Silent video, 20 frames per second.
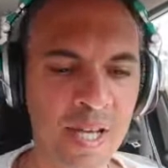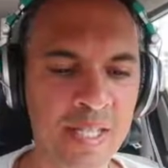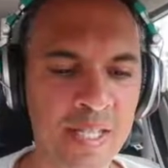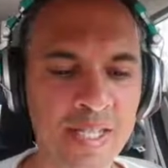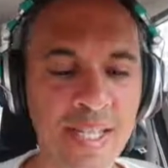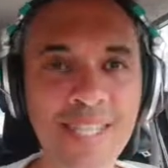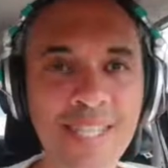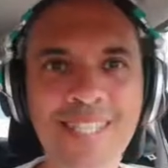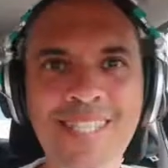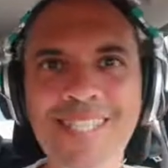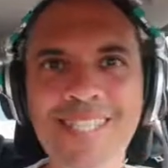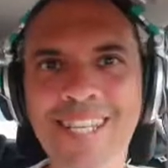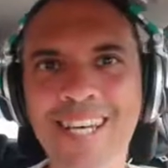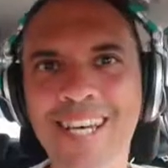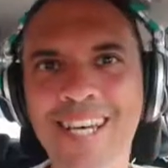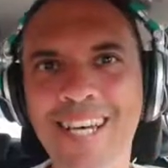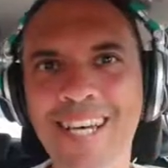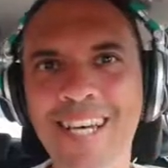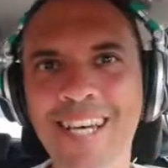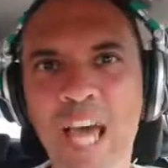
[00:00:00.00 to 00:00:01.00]
since
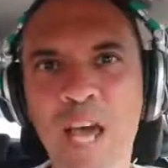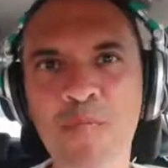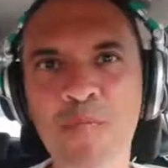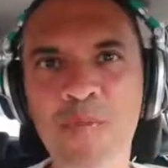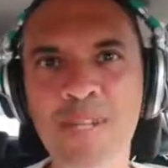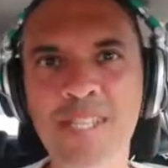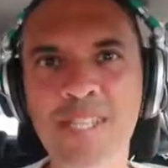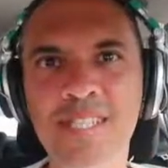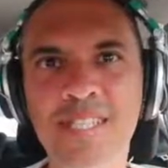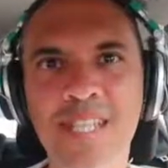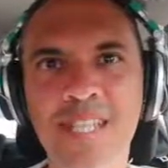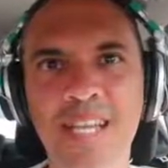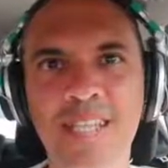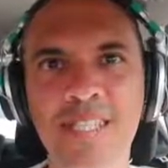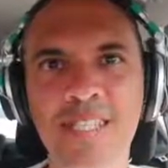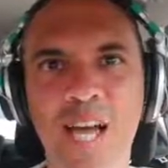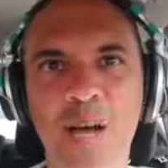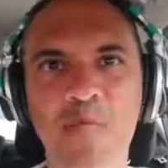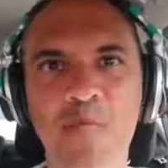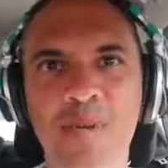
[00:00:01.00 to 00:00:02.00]
the MNIST
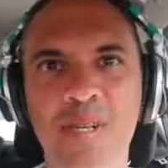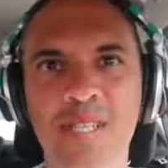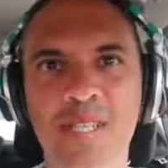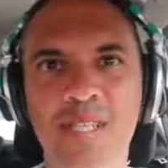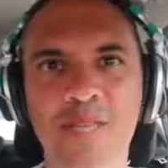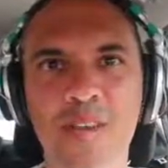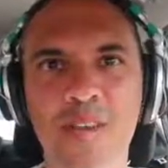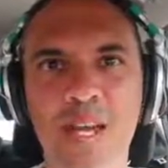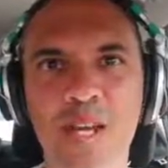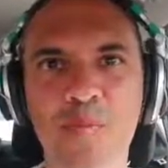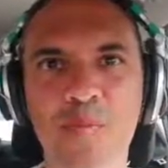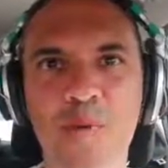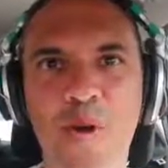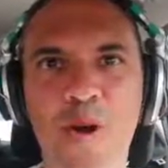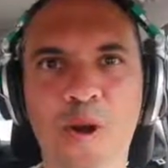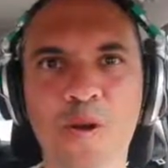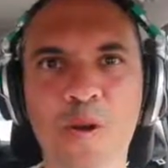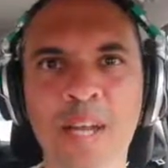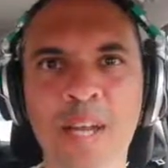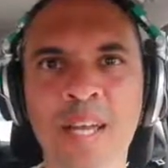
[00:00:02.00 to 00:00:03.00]
example is very
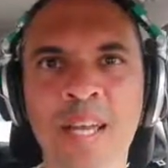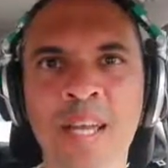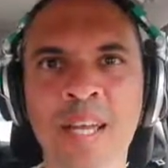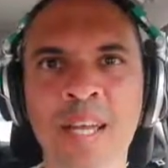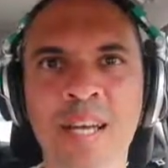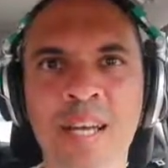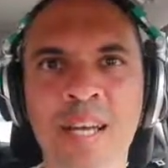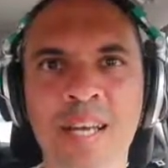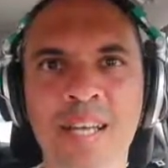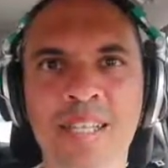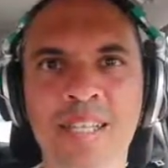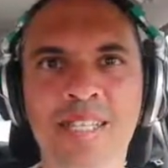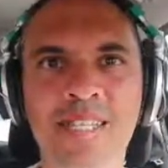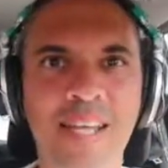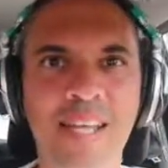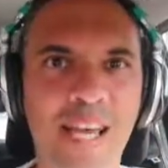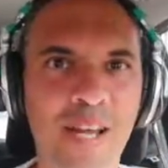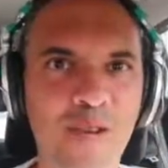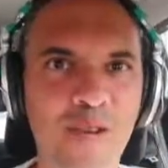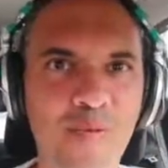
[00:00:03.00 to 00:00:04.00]
boring, it's
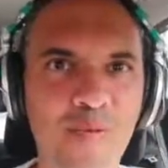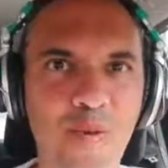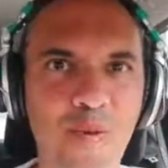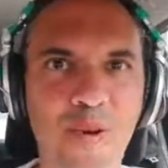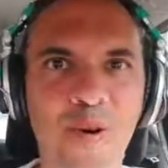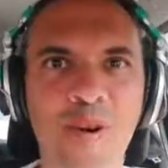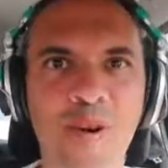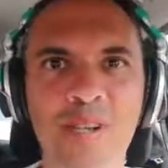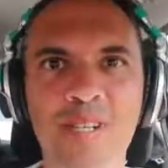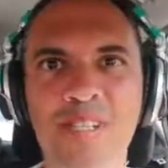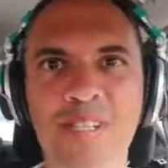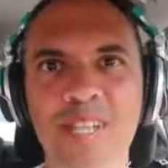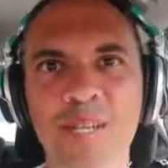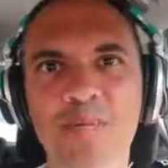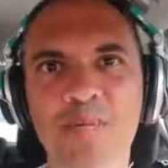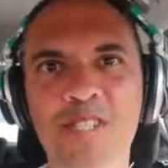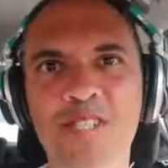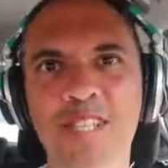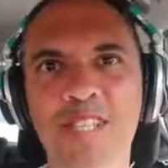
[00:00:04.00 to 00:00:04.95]
the Hello World image